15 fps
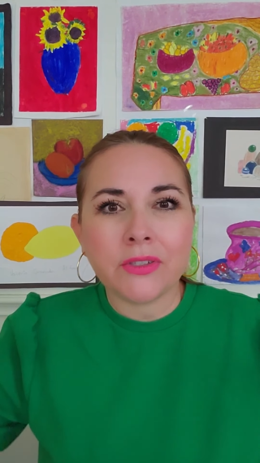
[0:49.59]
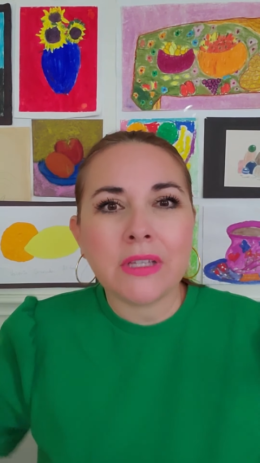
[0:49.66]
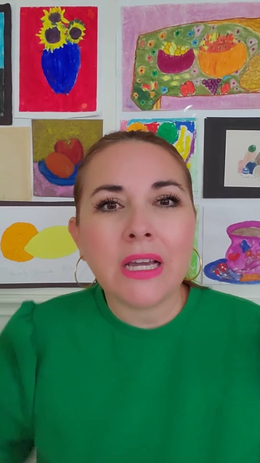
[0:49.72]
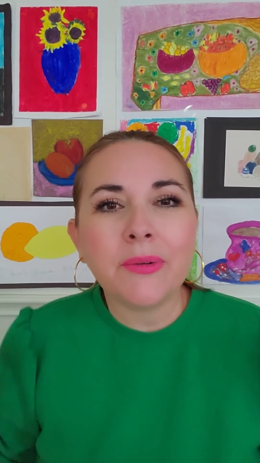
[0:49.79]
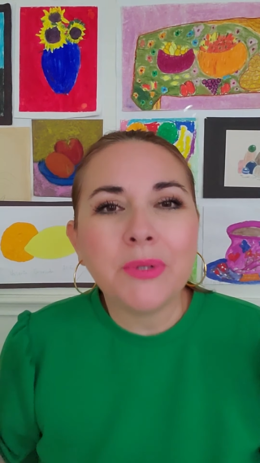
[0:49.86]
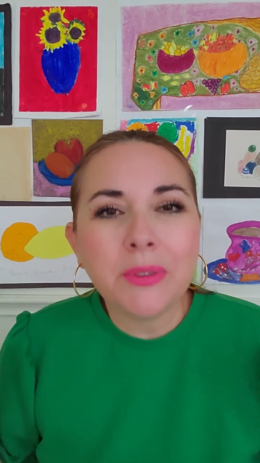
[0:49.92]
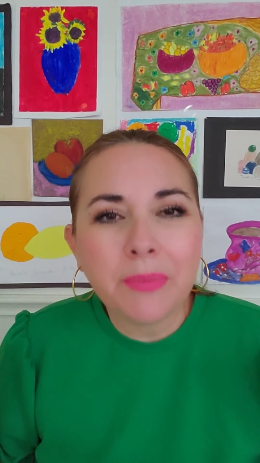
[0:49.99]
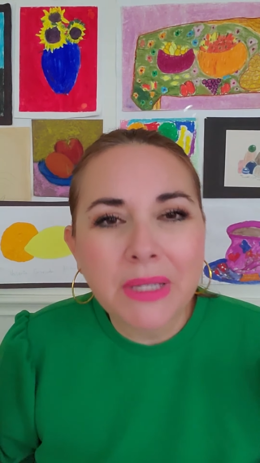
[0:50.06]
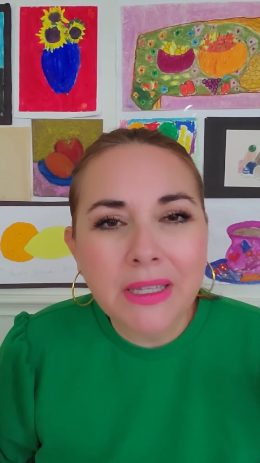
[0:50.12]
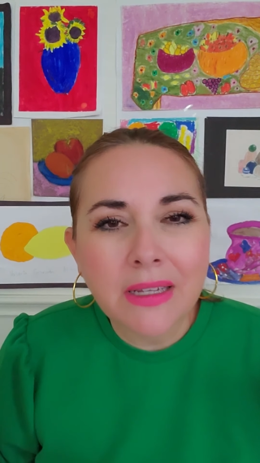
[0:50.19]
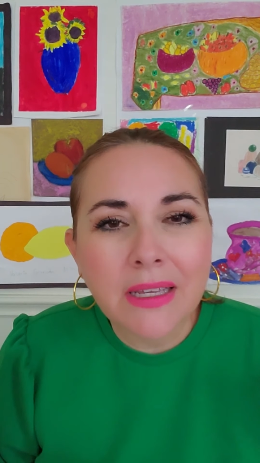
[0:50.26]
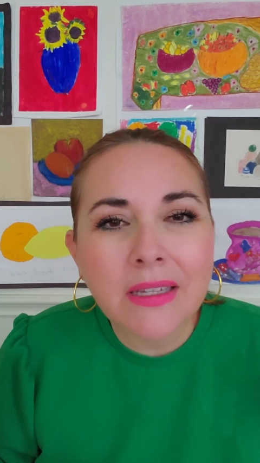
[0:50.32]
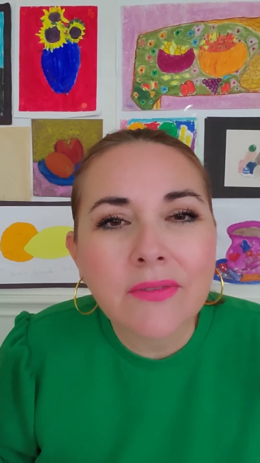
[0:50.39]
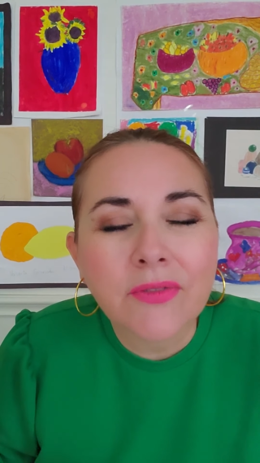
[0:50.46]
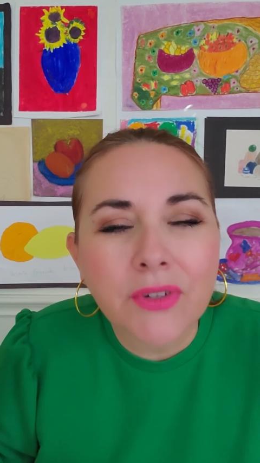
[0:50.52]
That would be
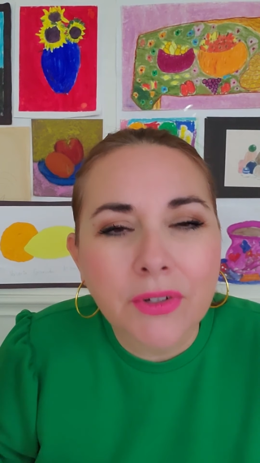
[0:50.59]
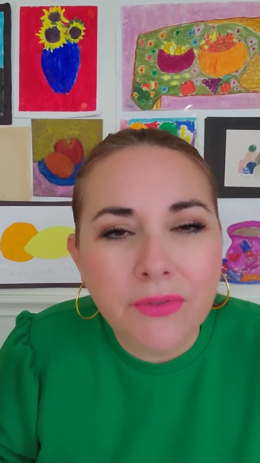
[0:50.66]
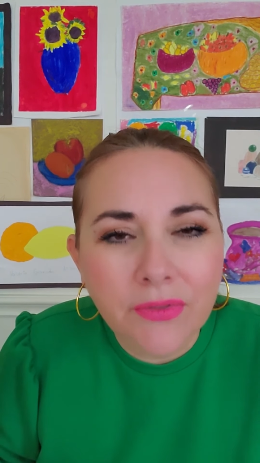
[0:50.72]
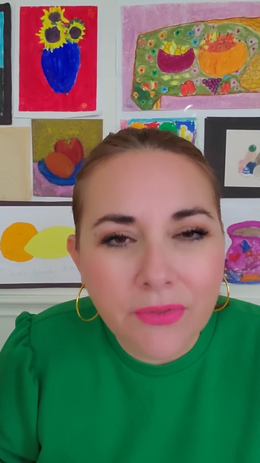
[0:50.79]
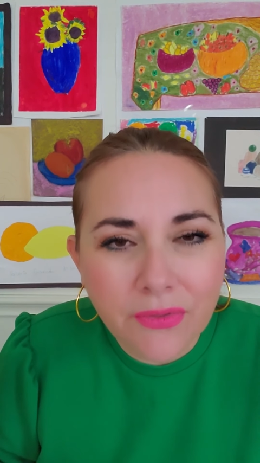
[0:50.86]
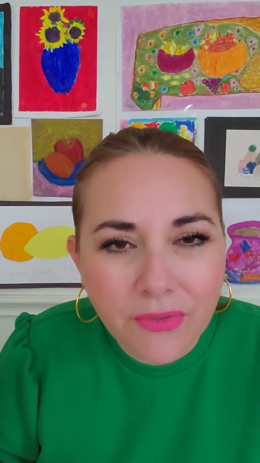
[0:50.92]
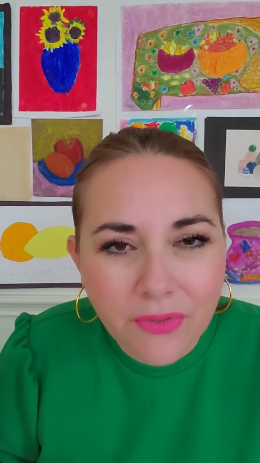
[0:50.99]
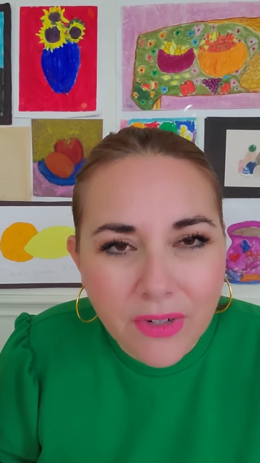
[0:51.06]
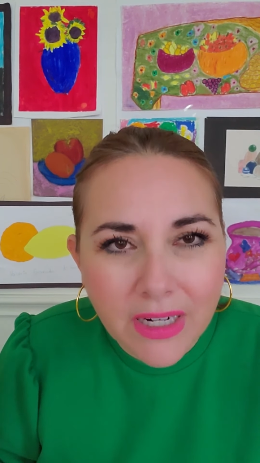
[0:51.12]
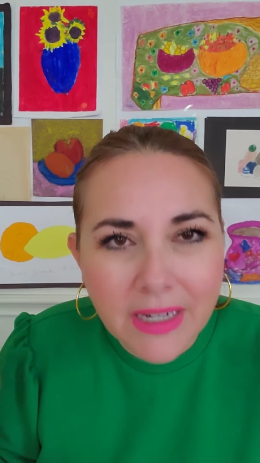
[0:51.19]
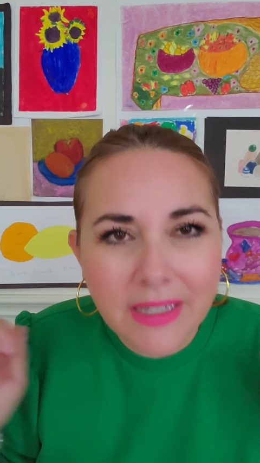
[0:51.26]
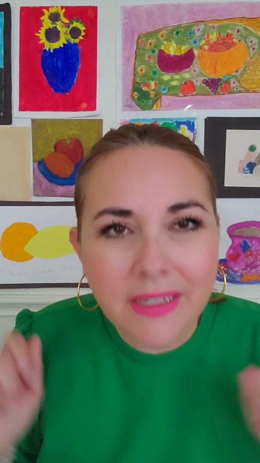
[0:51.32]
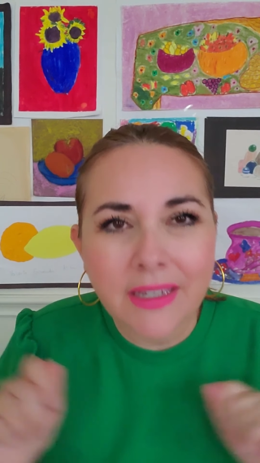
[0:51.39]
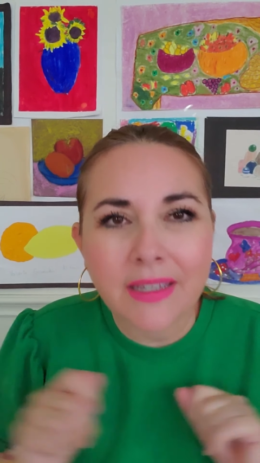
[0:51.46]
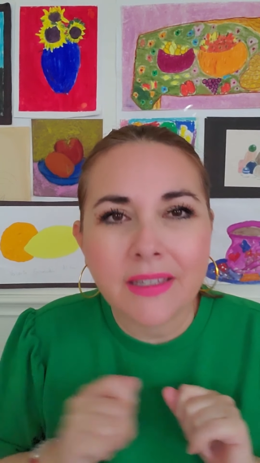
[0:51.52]
like for
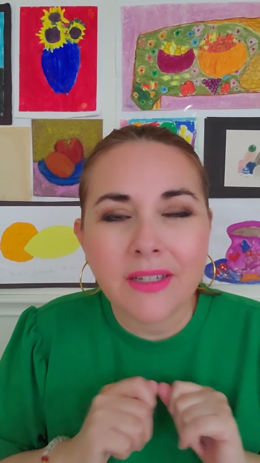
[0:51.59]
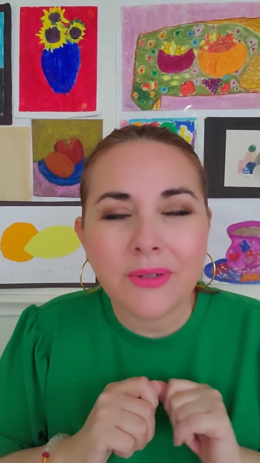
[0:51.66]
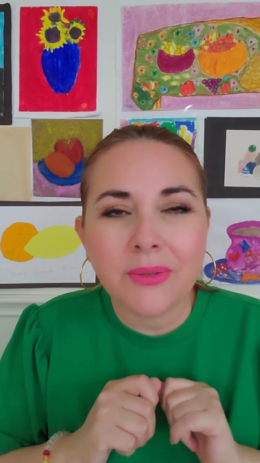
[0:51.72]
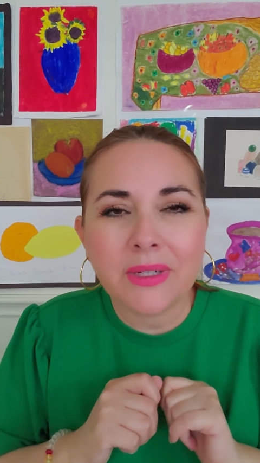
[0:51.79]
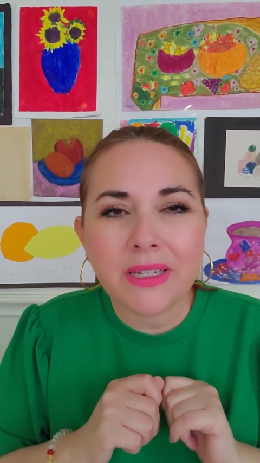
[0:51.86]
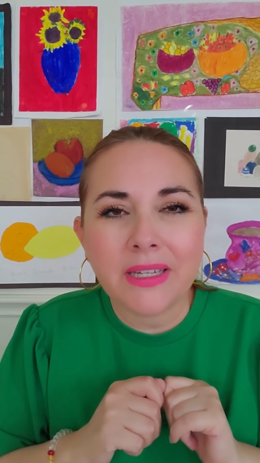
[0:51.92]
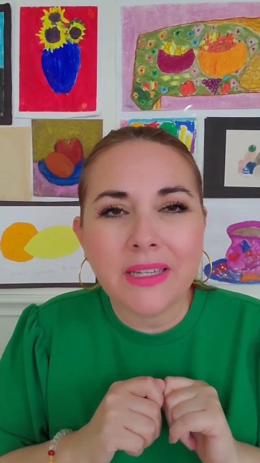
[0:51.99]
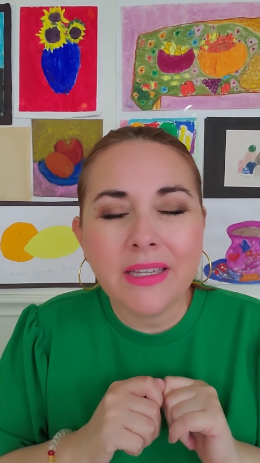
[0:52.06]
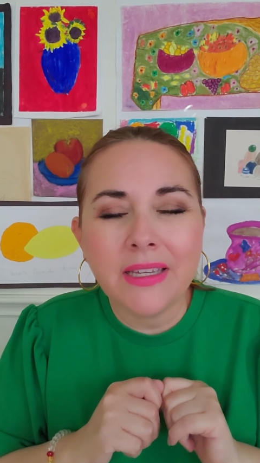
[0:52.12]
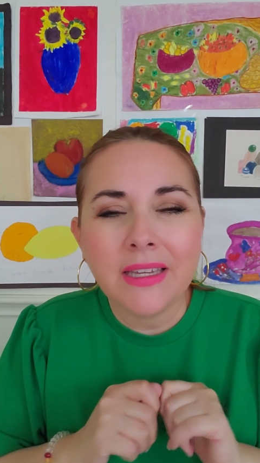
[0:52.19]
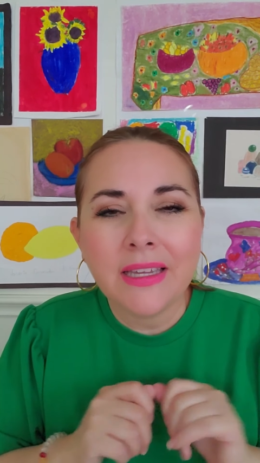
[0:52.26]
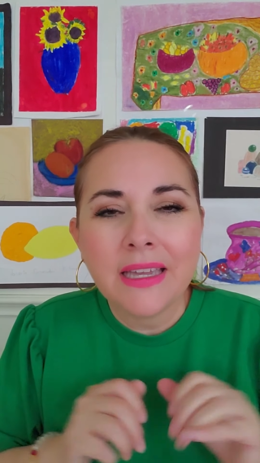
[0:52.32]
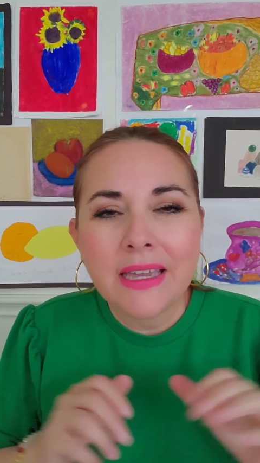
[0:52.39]
Friday, okay?